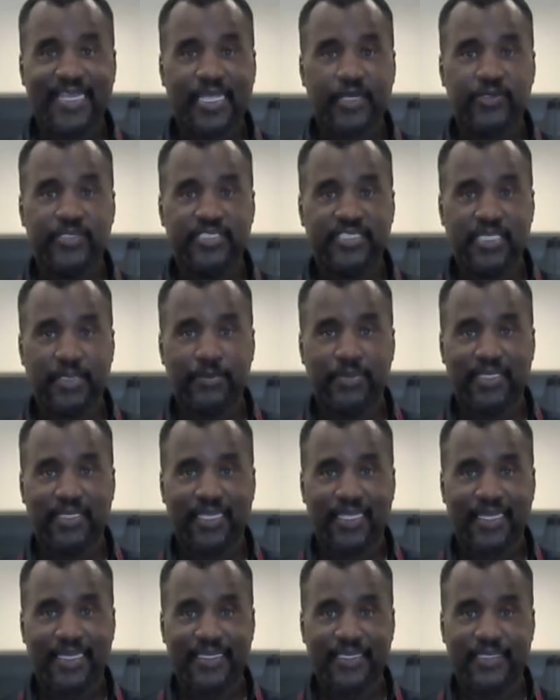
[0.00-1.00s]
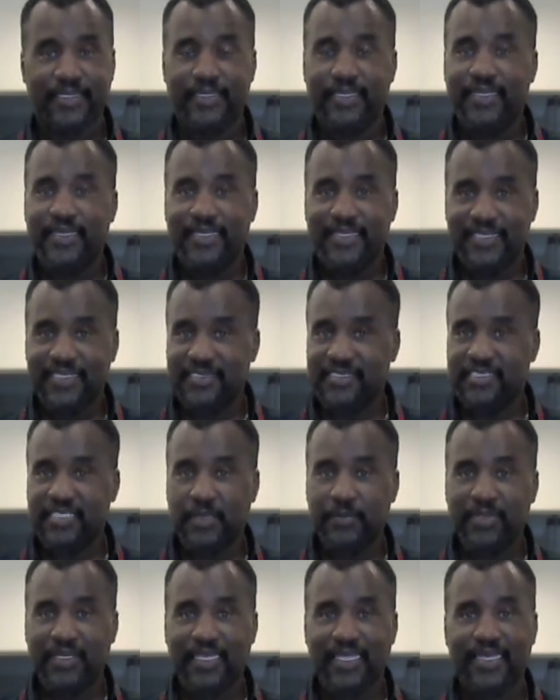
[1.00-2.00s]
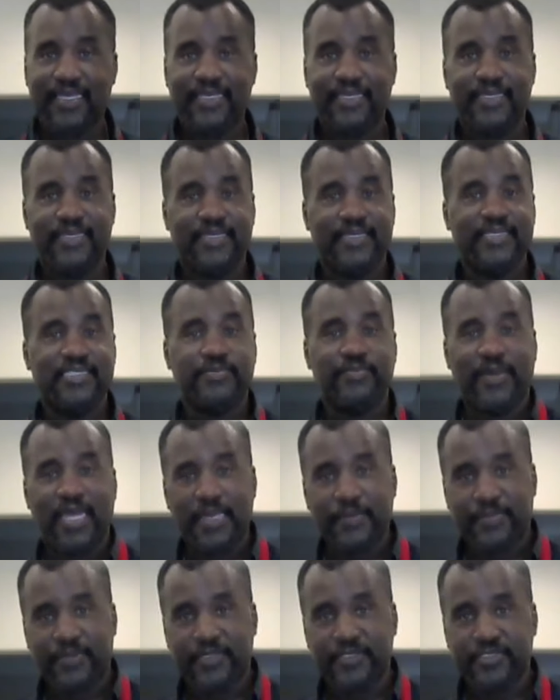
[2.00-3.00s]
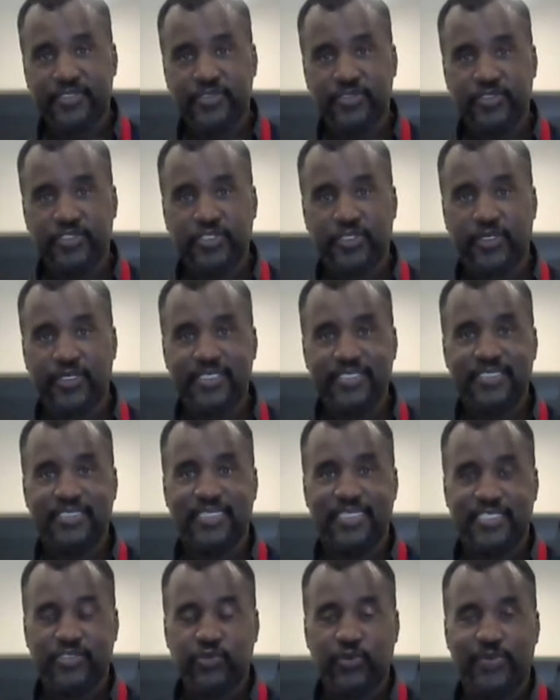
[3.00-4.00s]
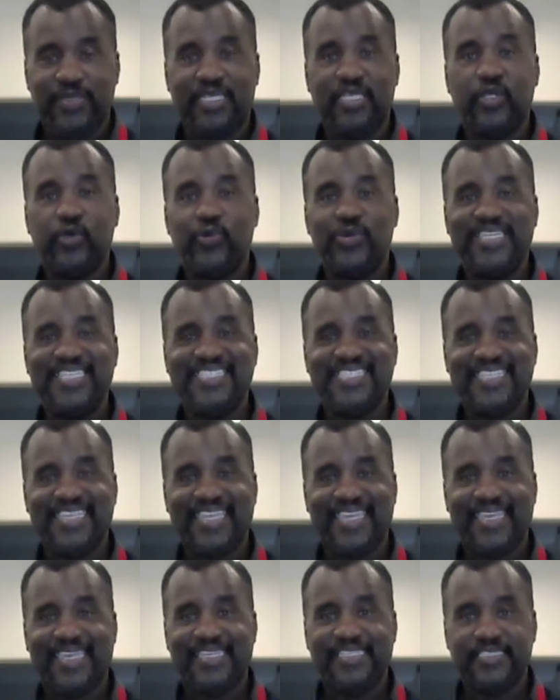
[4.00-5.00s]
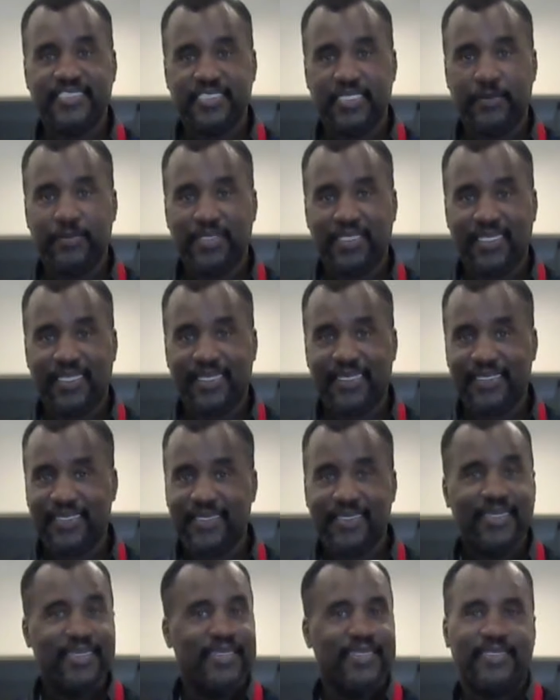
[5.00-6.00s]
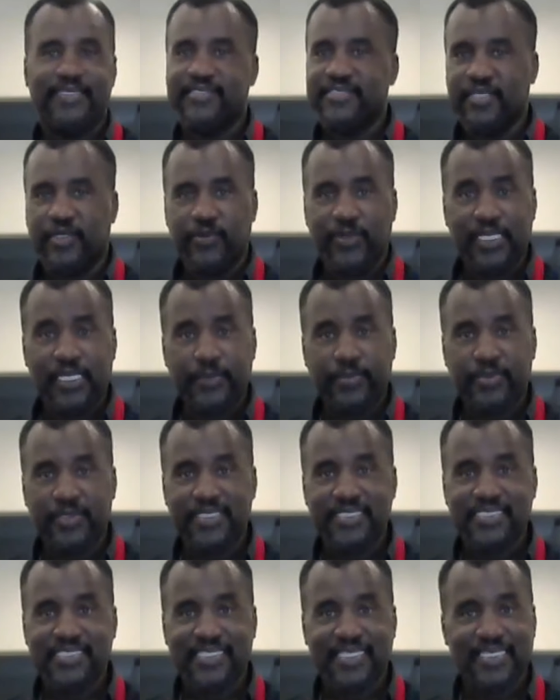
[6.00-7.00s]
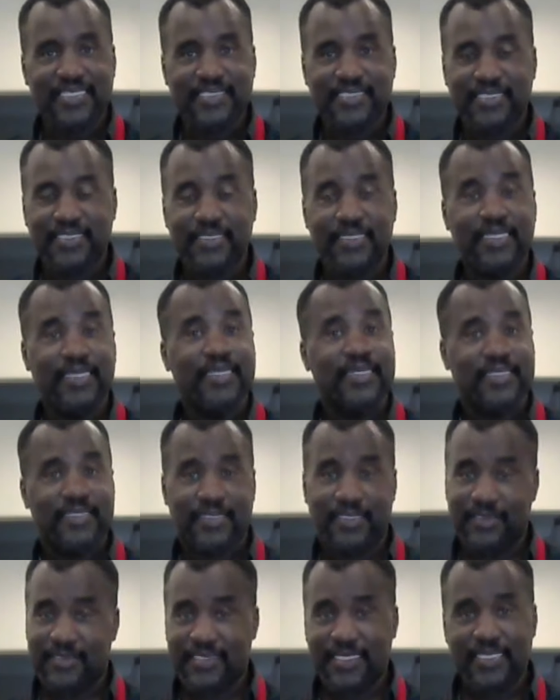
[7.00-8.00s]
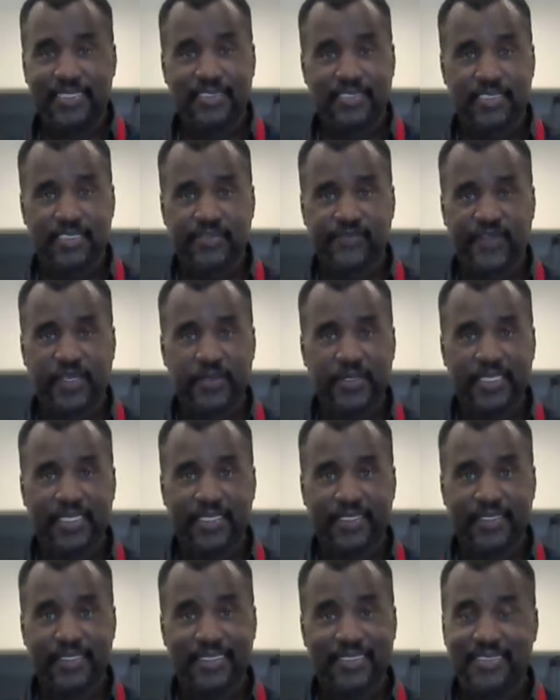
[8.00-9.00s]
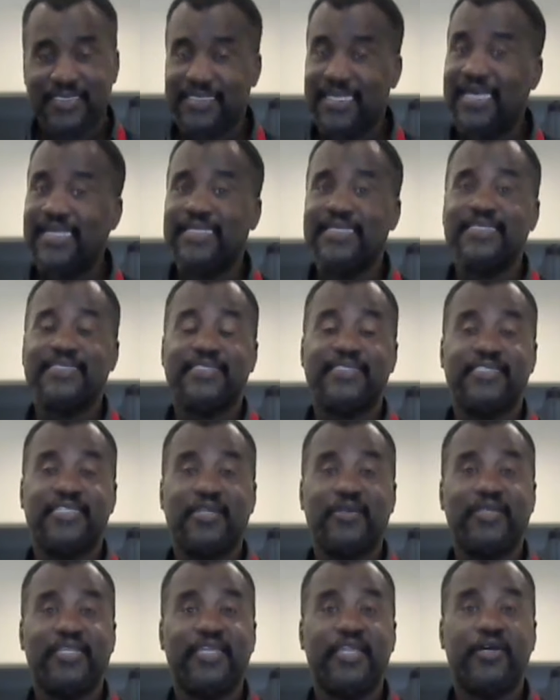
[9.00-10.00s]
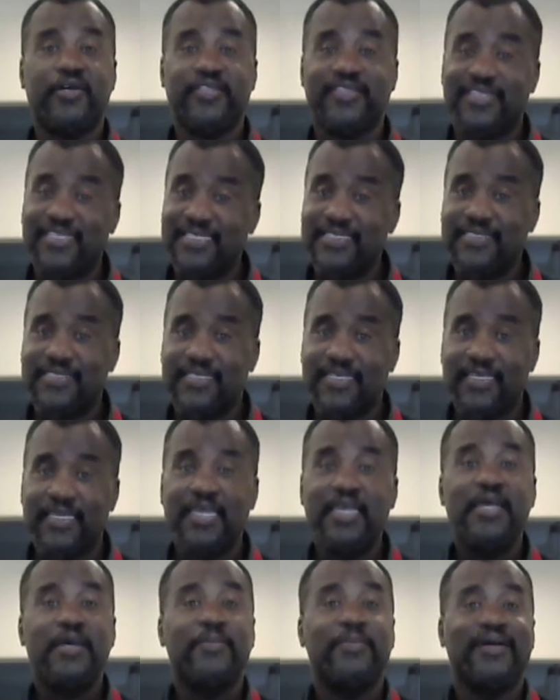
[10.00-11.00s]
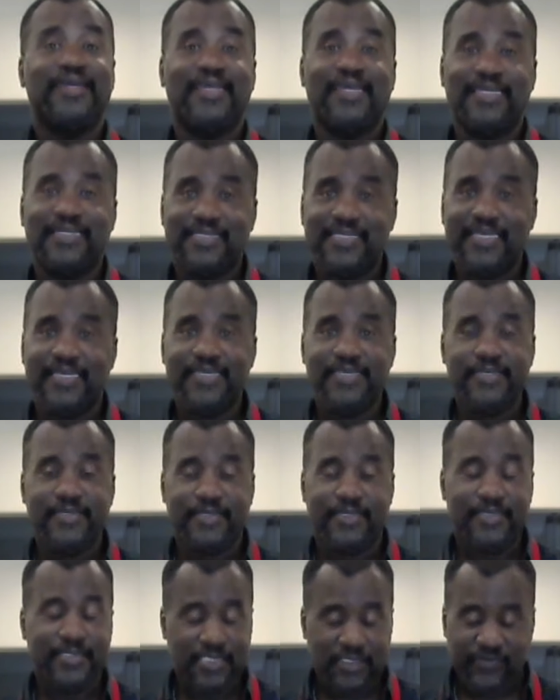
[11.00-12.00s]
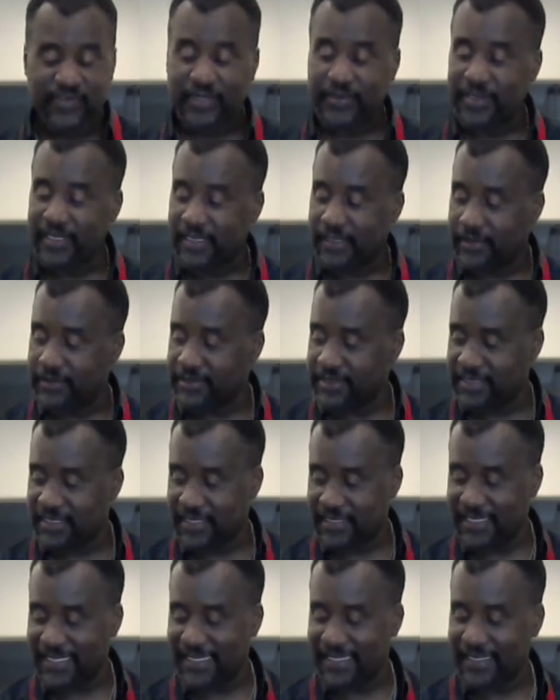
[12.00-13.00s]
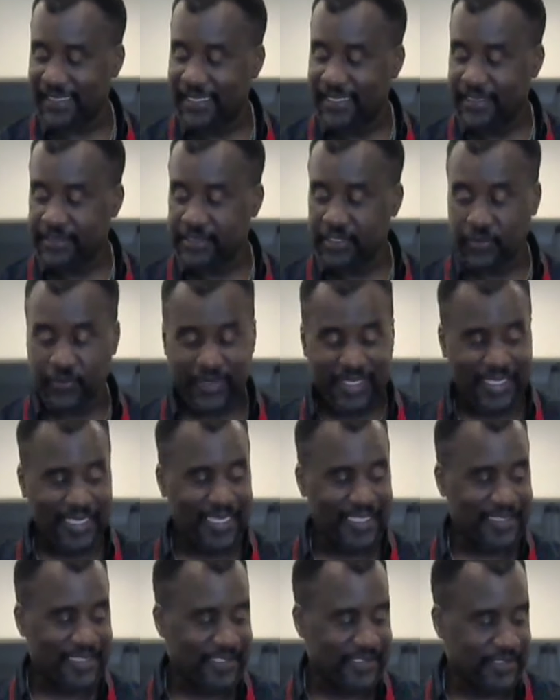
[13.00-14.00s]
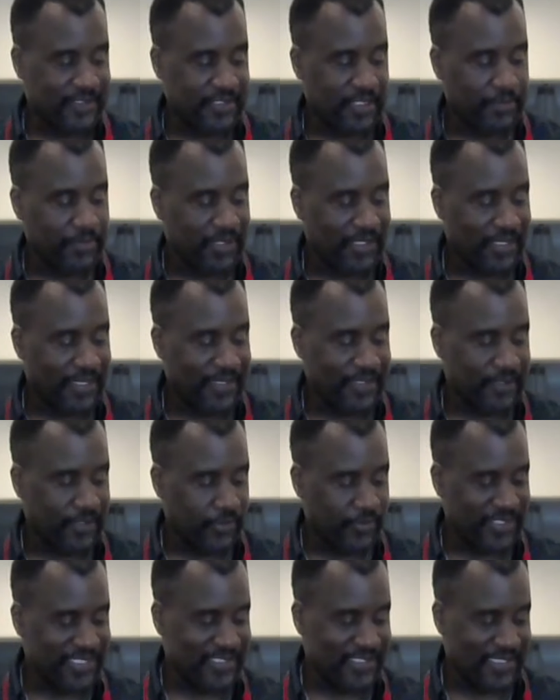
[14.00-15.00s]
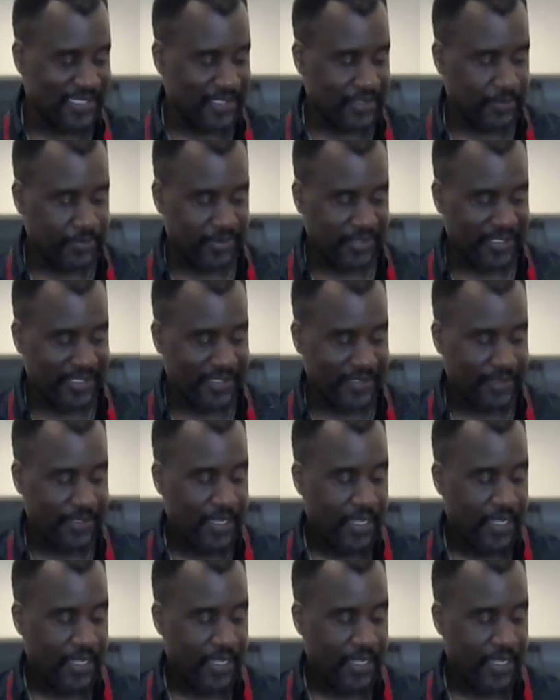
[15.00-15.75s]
our jambalaya. This jambalaya is my personal choice. This will be Louisiana jambalaya. It's already pre-seasoned. The taste is very good. It's not necessarily authentic, but I tell you, it's very close to that. So we got this jambalaya Louisiana brand.